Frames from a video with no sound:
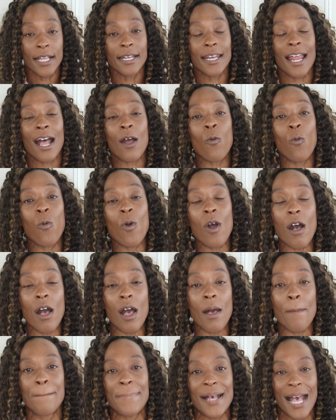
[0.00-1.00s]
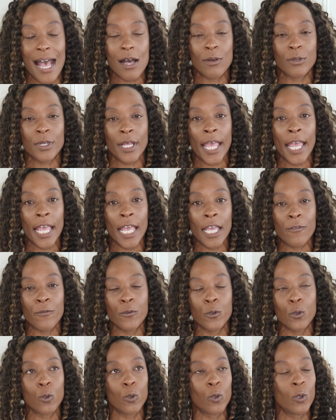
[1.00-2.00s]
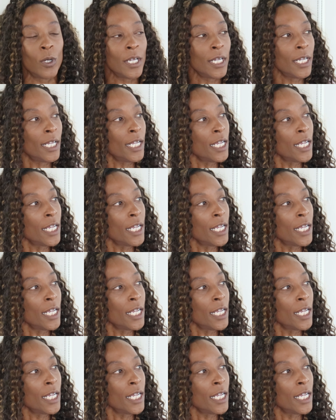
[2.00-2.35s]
Now, what about if you're